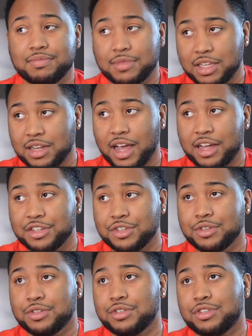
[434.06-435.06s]
the
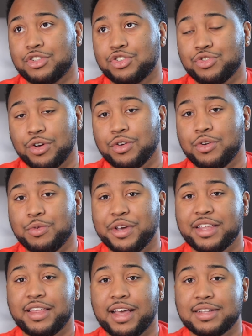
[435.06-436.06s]
Dodgers struggle
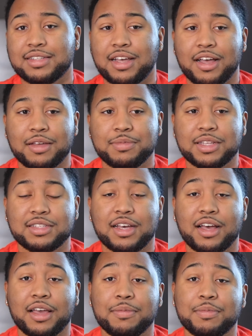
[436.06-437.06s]
with at time to
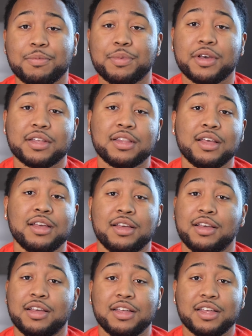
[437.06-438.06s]
time. But
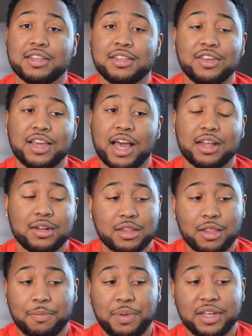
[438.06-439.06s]
as you
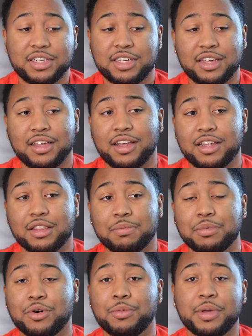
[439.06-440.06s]
got the pitching and the
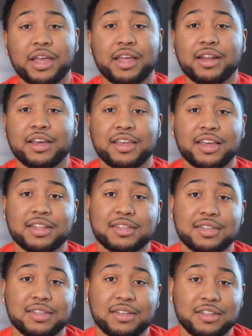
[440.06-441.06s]
bullpen
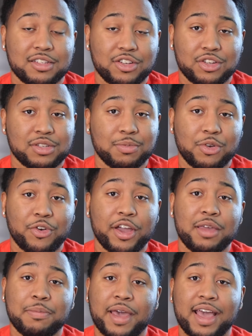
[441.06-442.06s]
against some
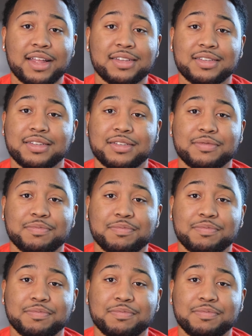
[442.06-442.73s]
great bats,